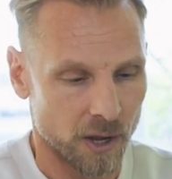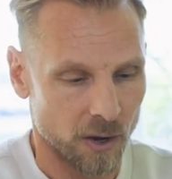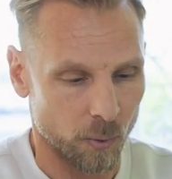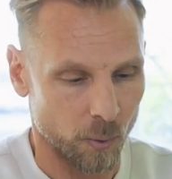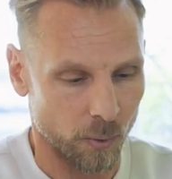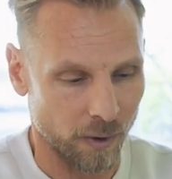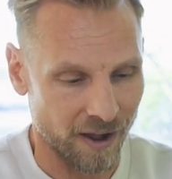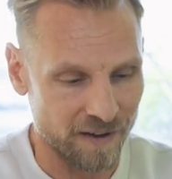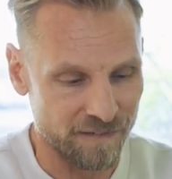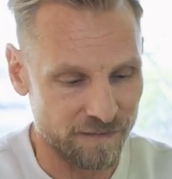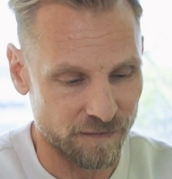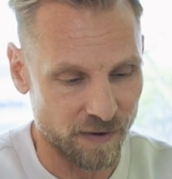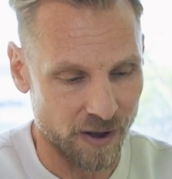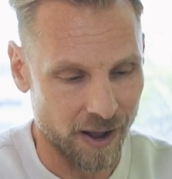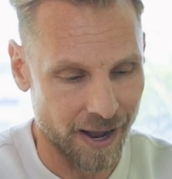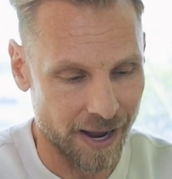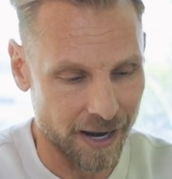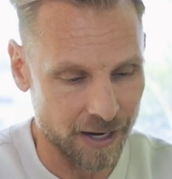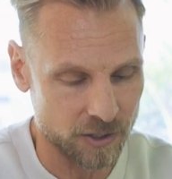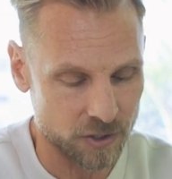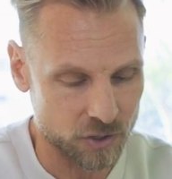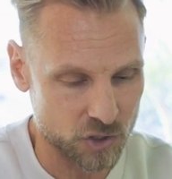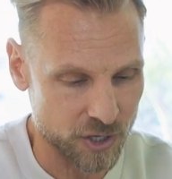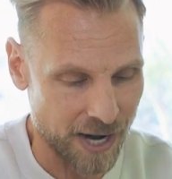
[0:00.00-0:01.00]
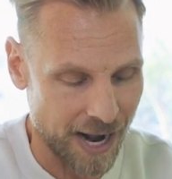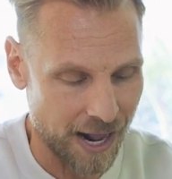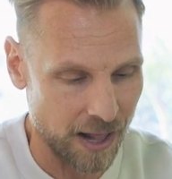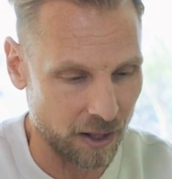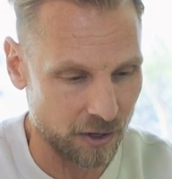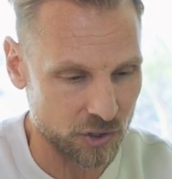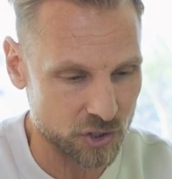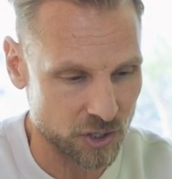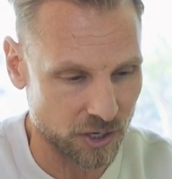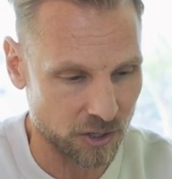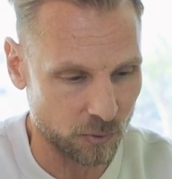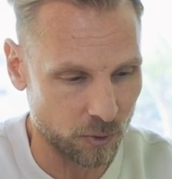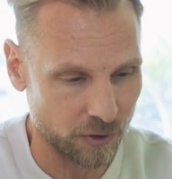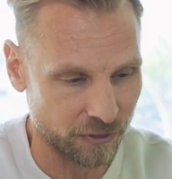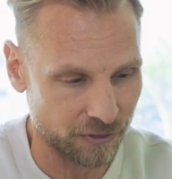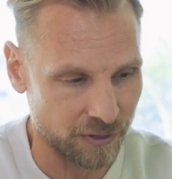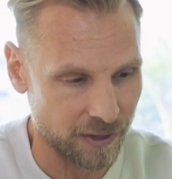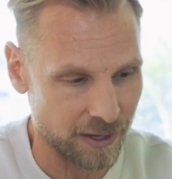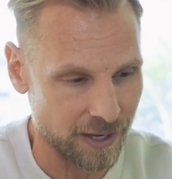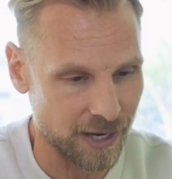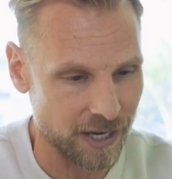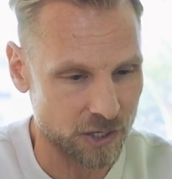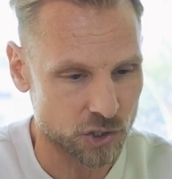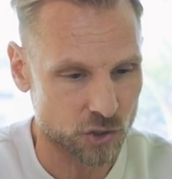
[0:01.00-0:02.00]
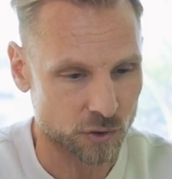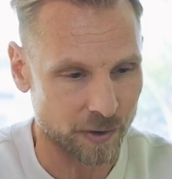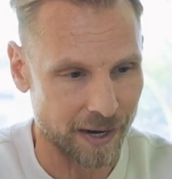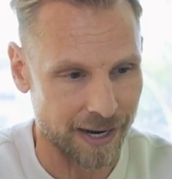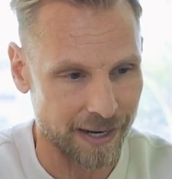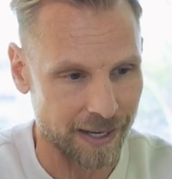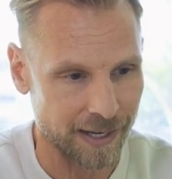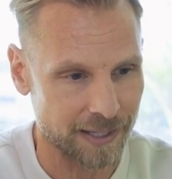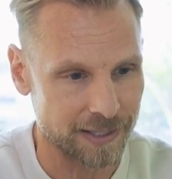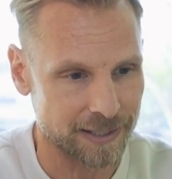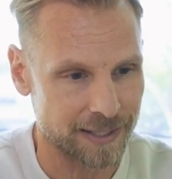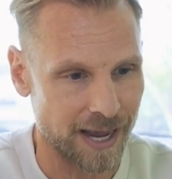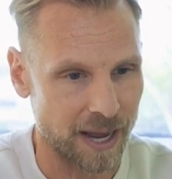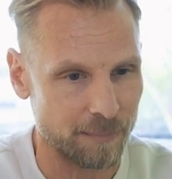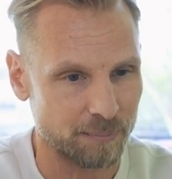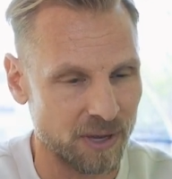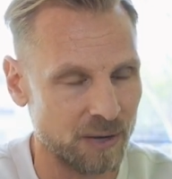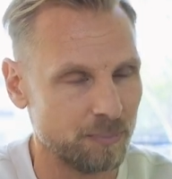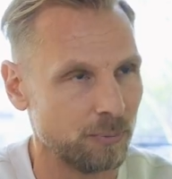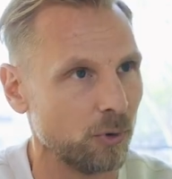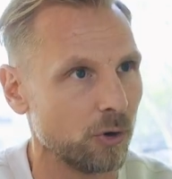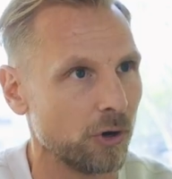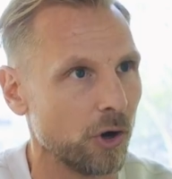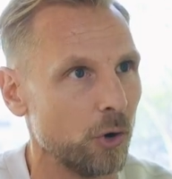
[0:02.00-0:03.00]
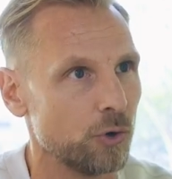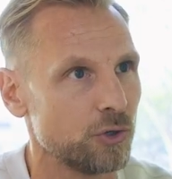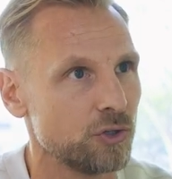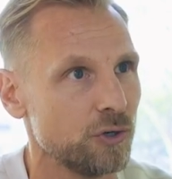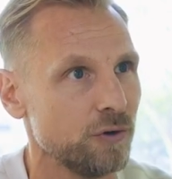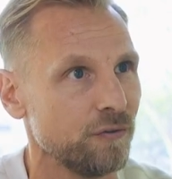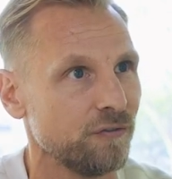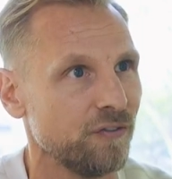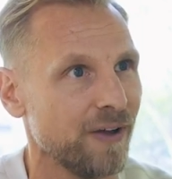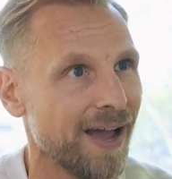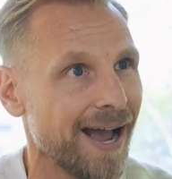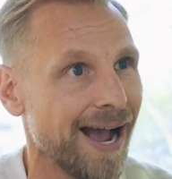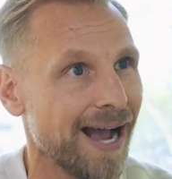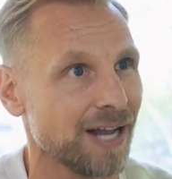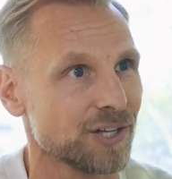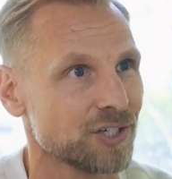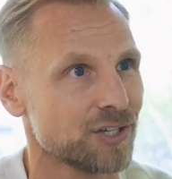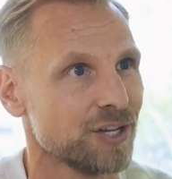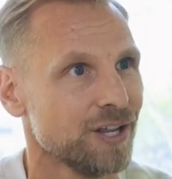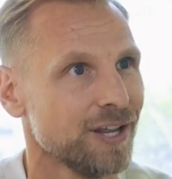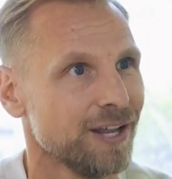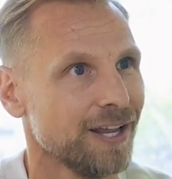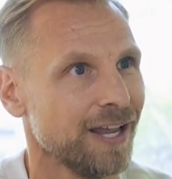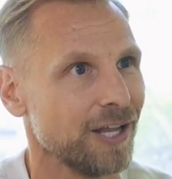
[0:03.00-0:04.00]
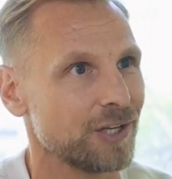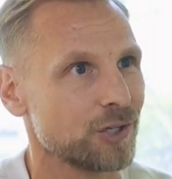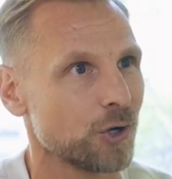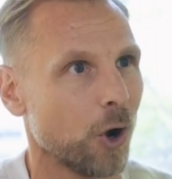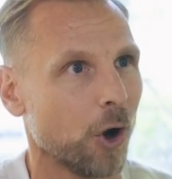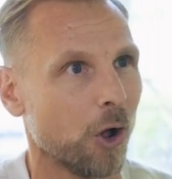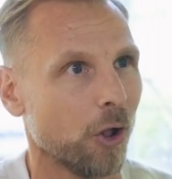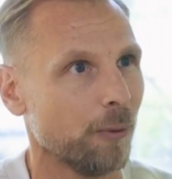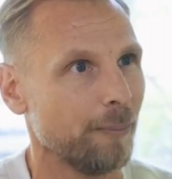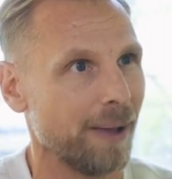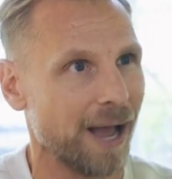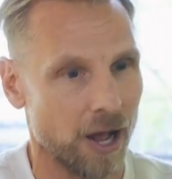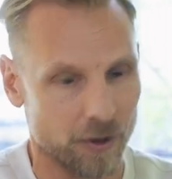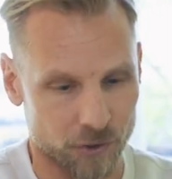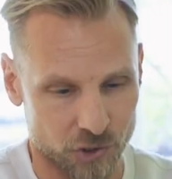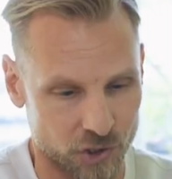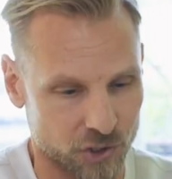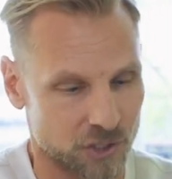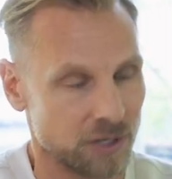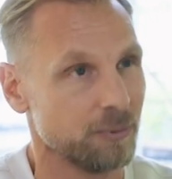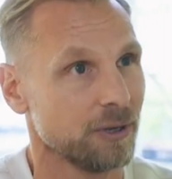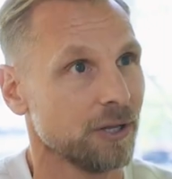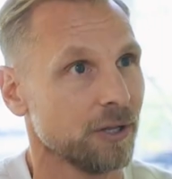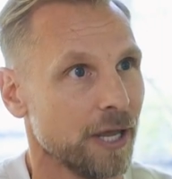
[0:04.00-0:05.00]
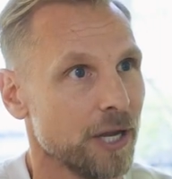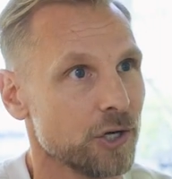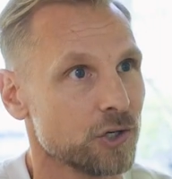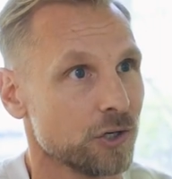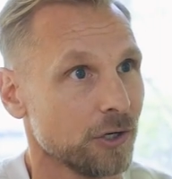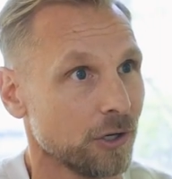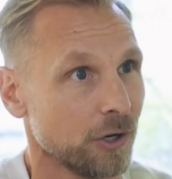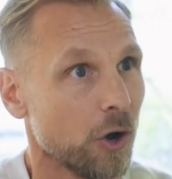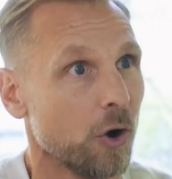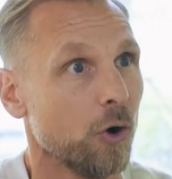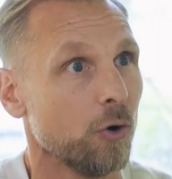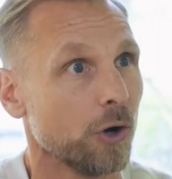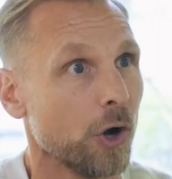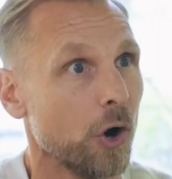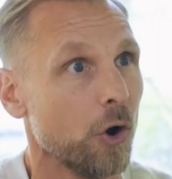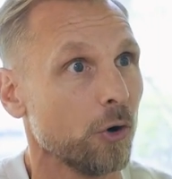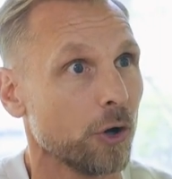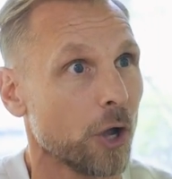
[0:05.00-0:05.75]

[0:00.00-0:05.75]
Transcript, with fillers: what I find challenging with the HIIT training is that people go too fast. Mm-hmm. It's all about stimulation go, go,